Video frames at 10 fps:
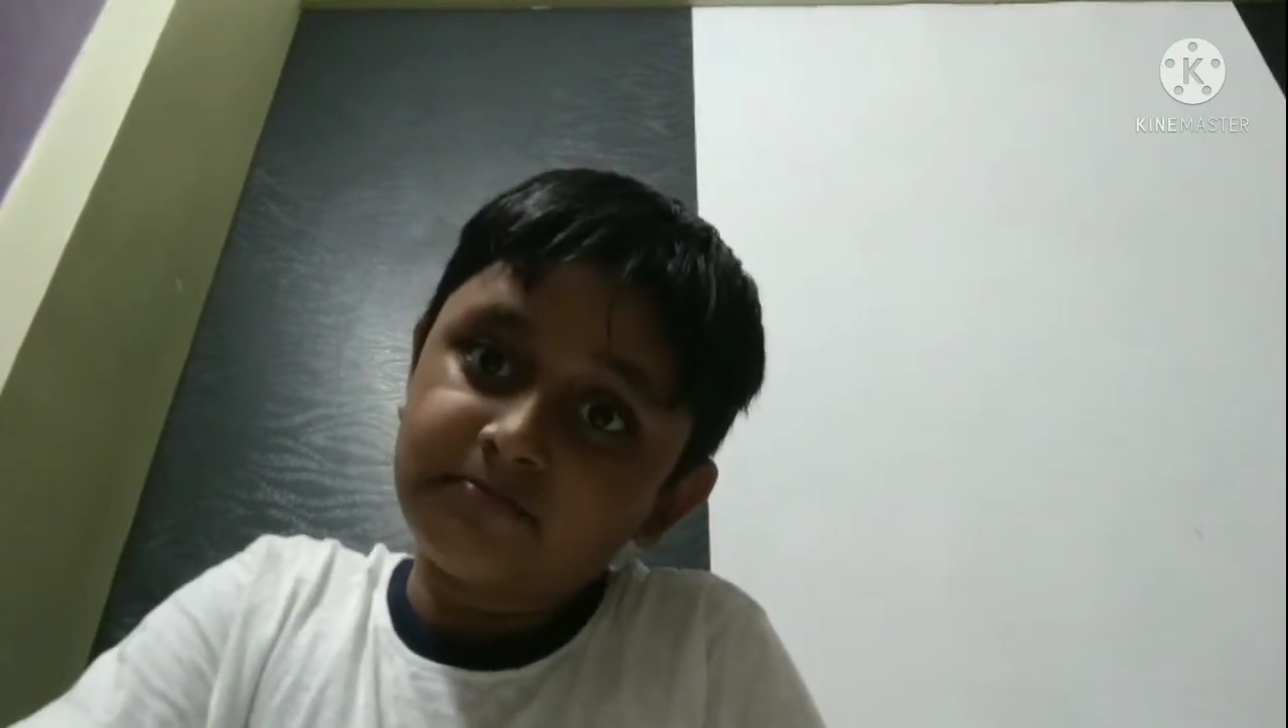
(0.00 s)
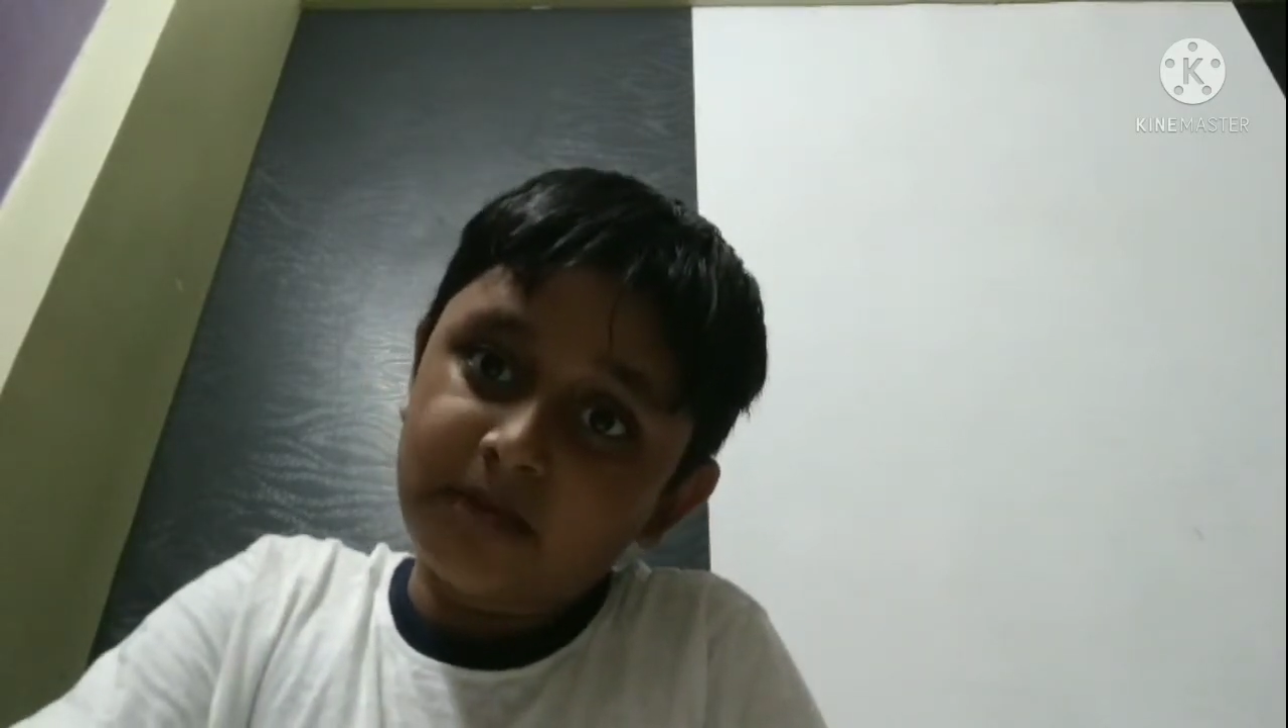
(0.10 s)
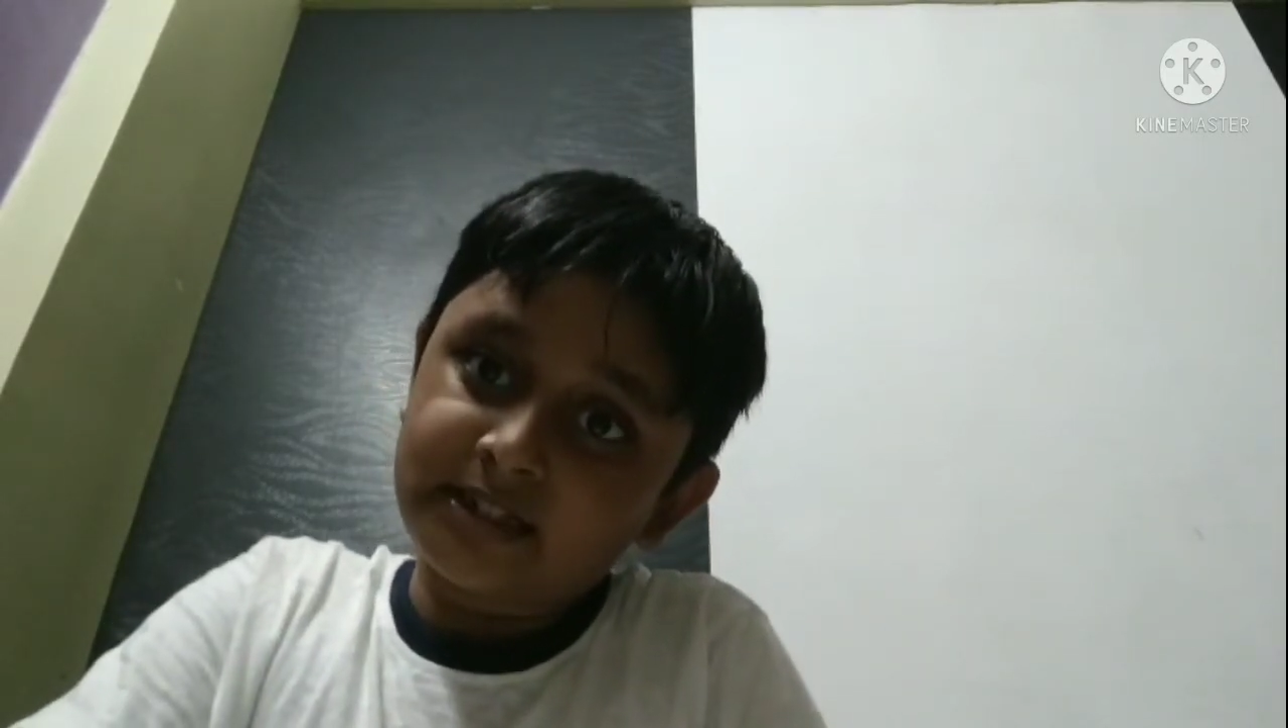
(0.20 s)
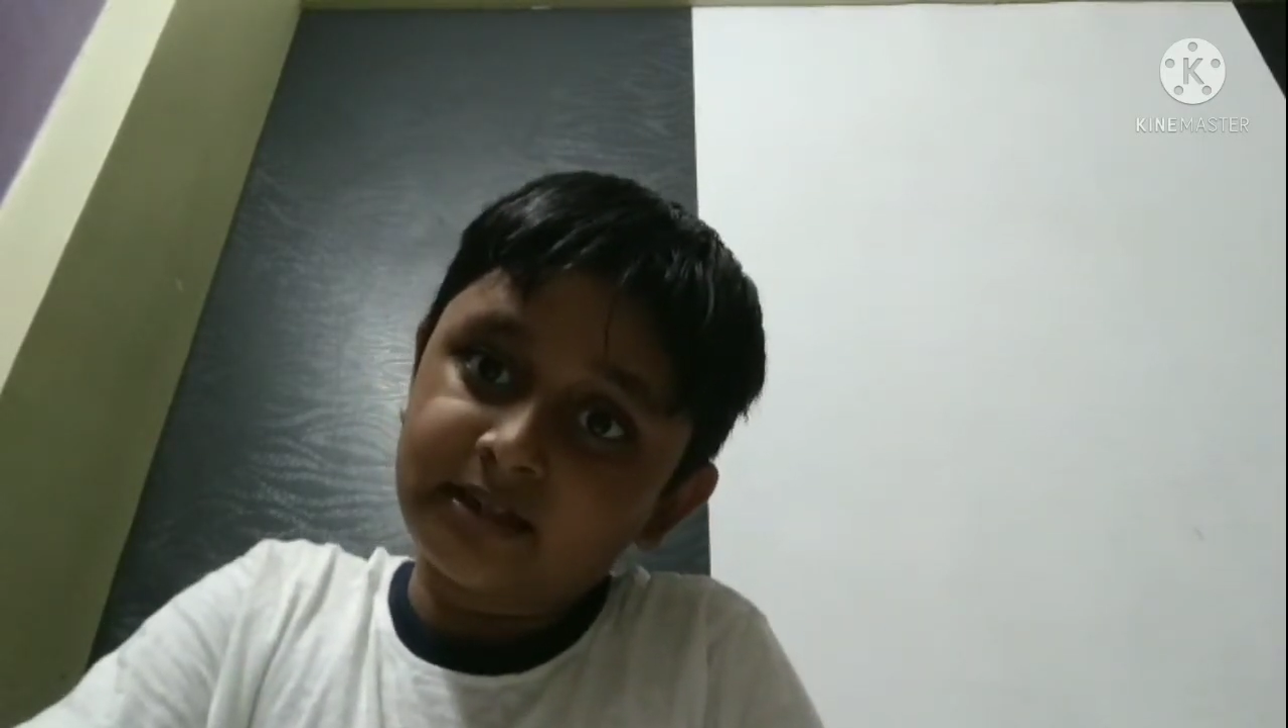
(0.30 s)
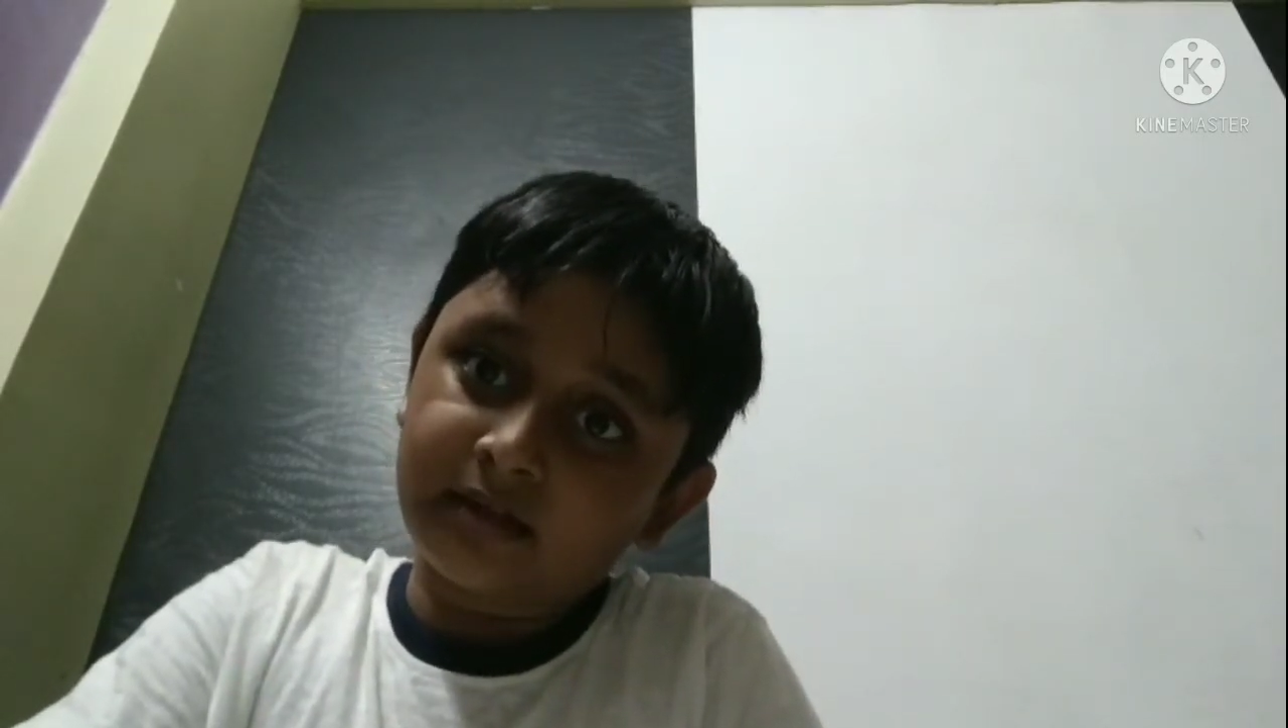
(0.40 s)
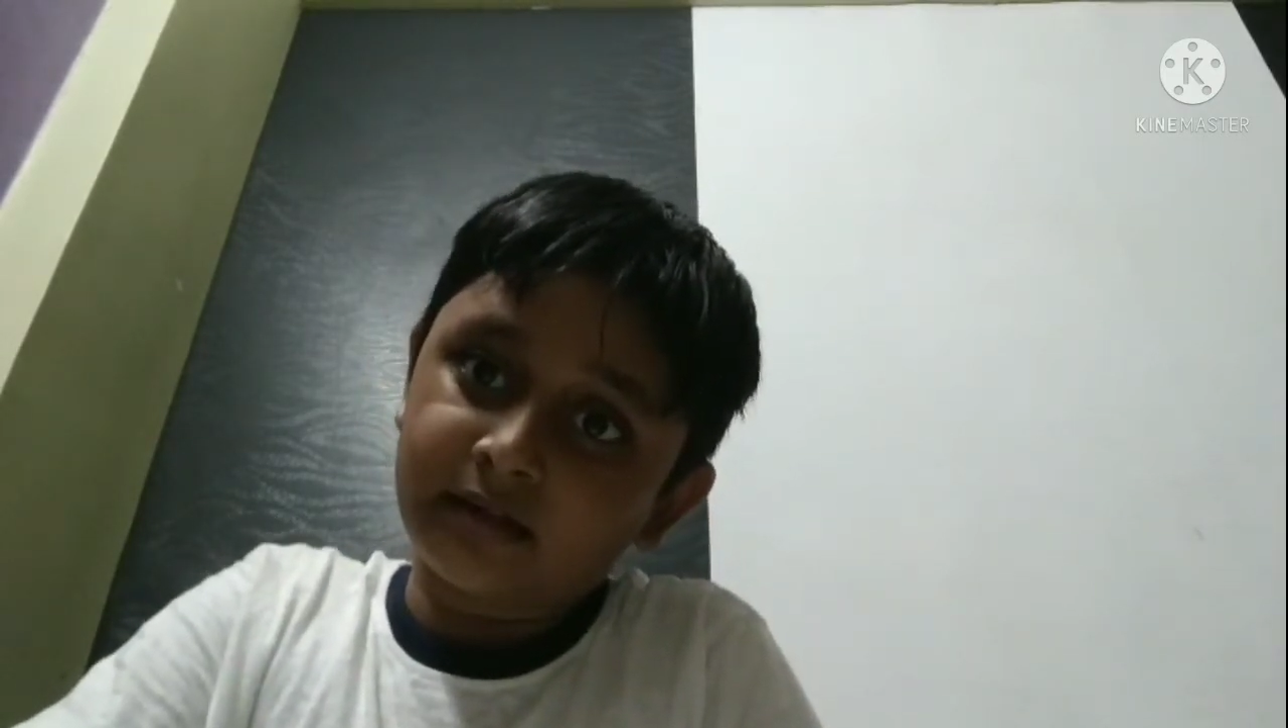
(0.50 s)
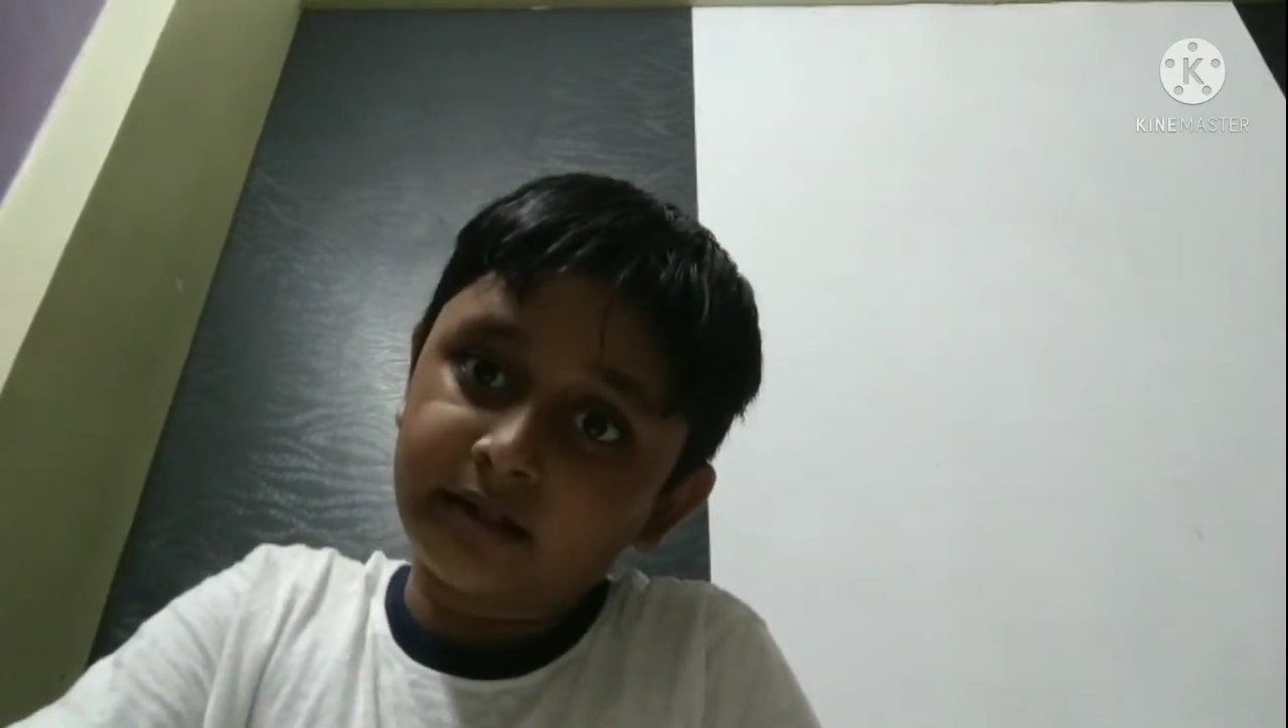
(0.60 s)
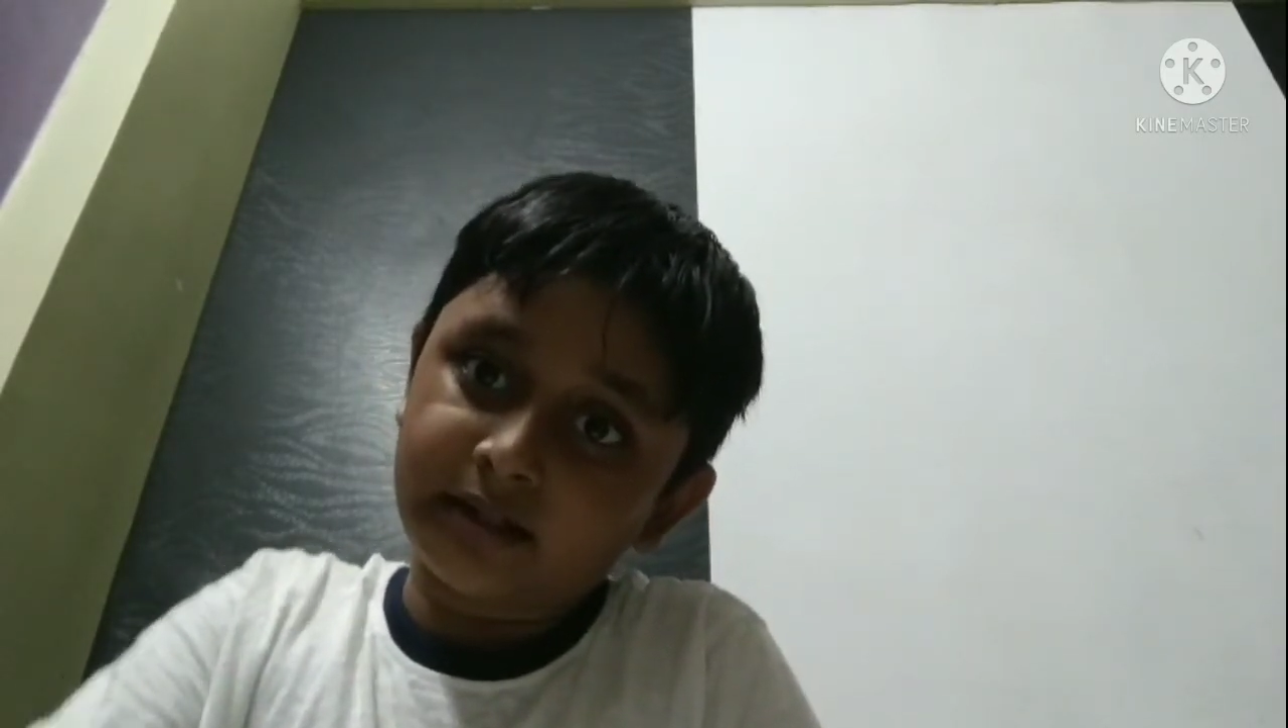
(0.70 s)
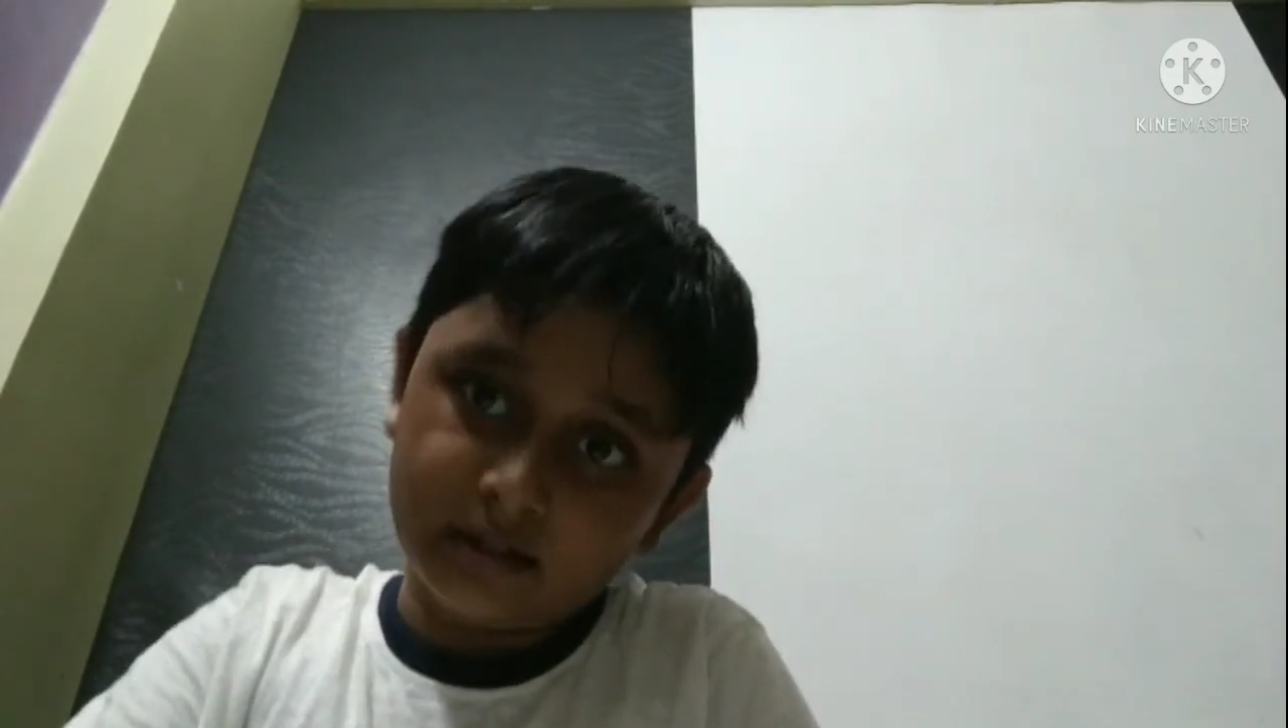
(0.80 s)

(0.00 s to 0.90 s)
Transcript: basically